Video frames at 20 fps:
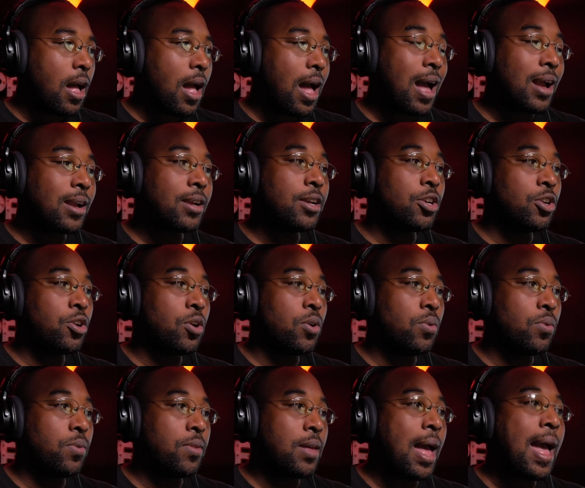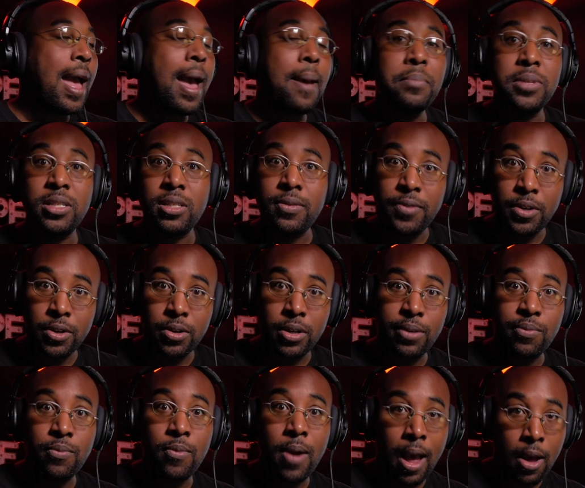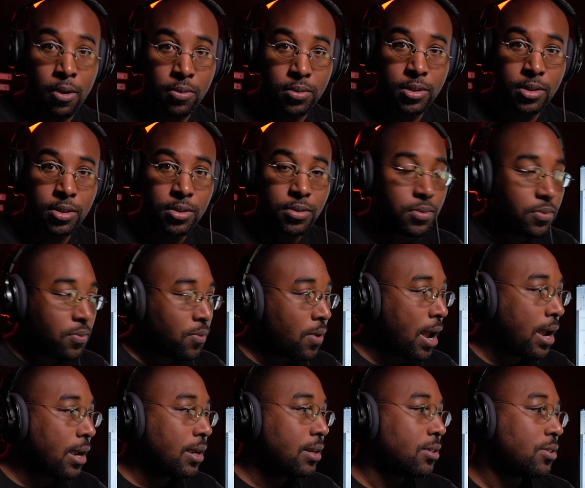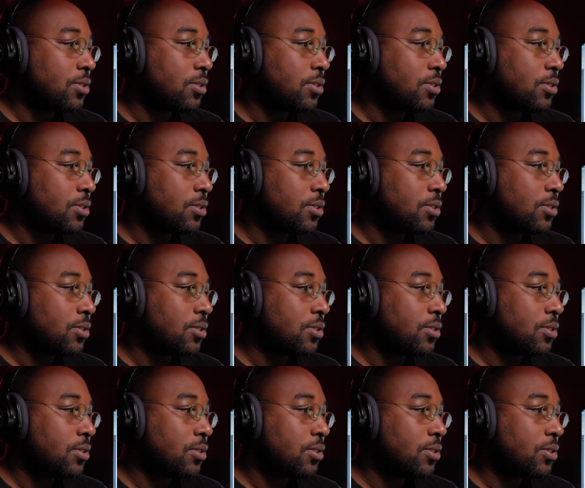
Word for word: I could go the atmospheric route, right?